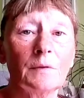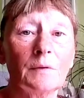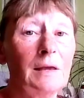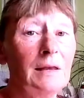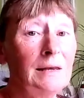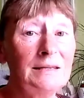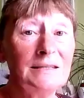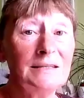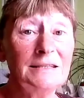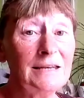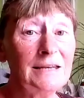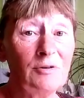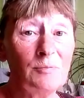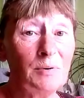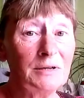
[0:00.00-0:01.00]
It isn't
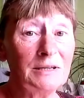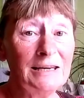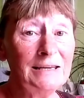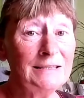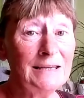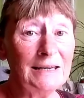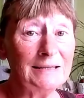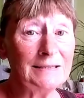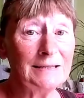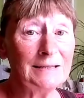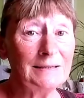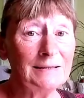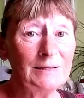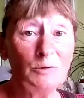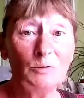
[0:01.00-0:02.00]
everybody, is it?
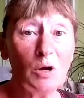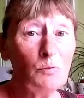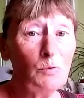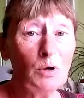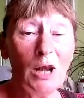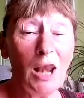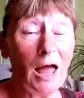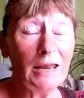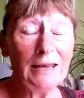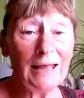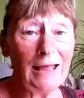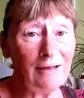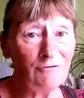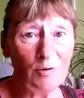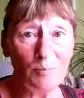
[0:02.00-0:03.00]
You don't like
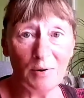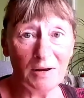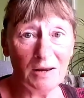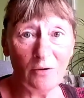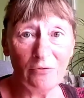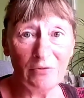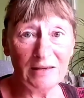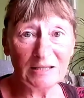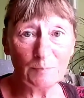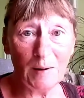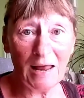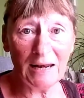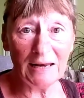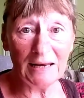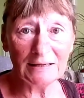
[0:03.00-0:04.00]
everybody on this
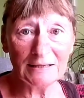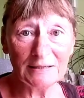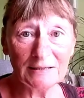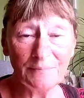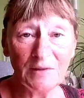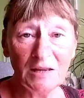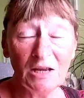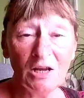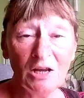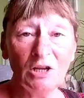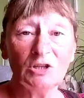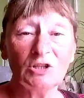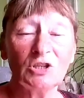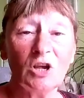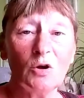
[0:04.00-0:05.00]
planet.
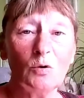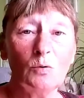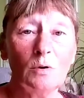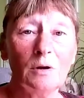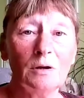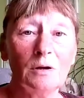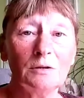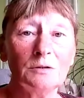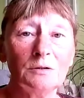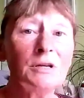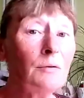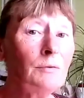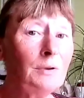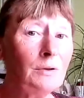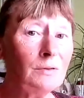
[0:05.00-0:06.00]
So
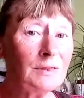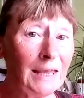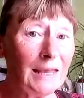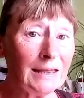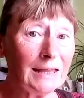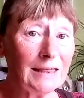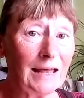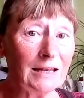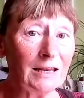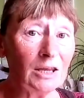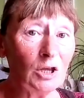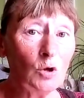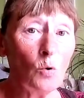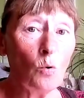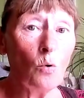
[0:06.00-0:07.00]
don't you think then that
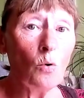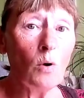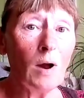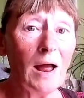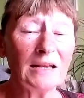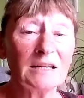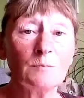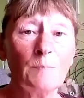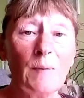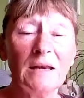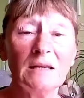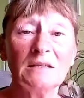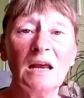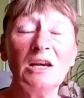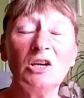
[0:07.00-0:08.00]
your
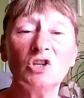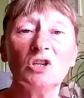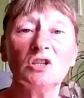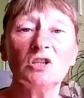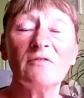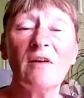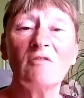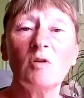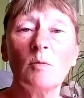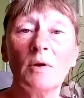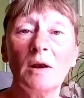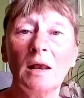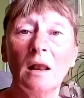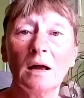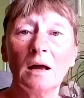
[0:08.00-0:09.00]
expectations of
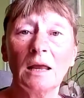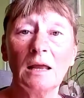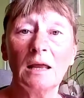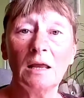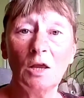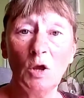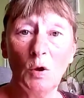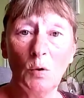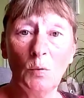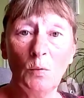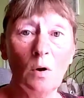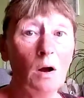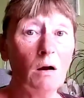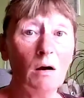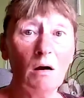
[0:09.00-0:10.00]
everybody liking you
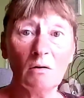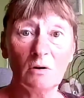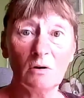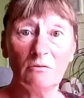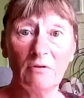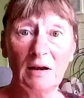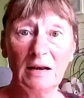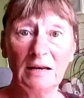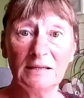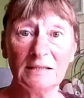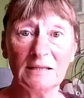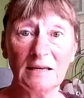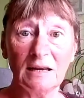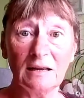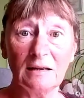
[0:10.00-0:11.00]
are
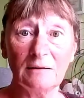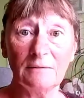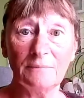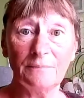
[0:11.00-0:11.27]
unrealistic?